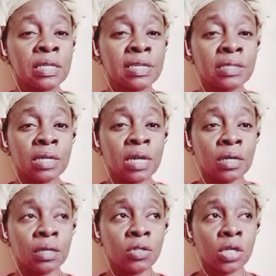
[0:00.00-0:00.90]
inside her
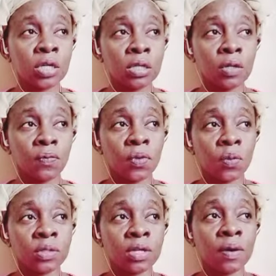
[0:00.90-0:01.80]
kitchen there
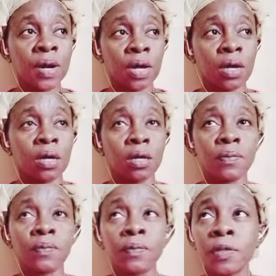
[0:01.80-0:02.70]
was a rack
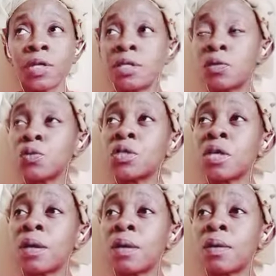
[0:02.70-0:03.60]
that was
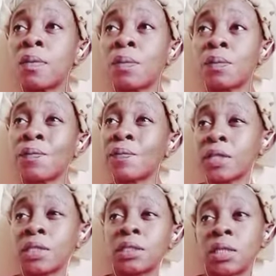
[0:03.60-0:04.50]

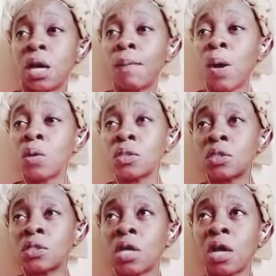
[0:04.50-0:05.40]
about
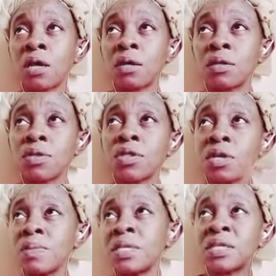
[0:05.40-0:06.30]

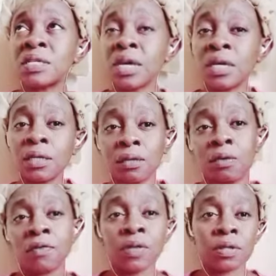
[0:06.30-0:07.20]
3 meters high
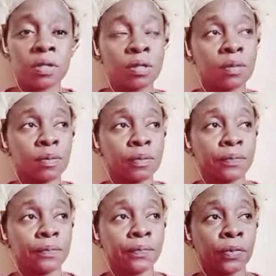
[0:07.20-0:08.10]
over
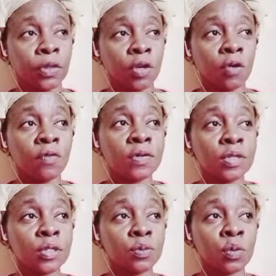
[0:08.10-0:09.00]
the
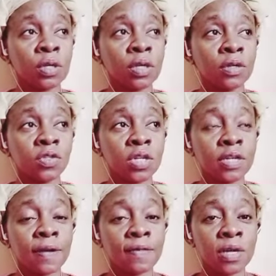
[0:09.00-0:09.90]
smoky kitchen,
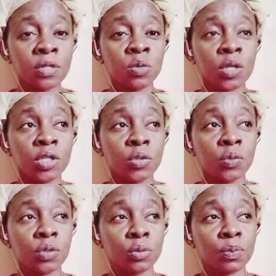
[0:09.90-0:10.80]
and that's where she
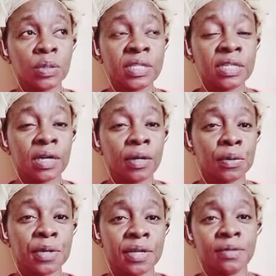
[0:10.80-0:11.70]
was putting her
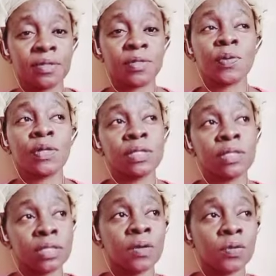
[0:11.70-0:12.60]
grains. So this
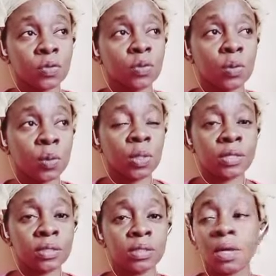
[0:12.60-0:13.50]
is how you store
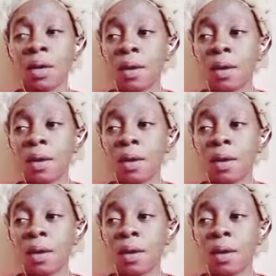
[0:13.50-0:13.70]
grains.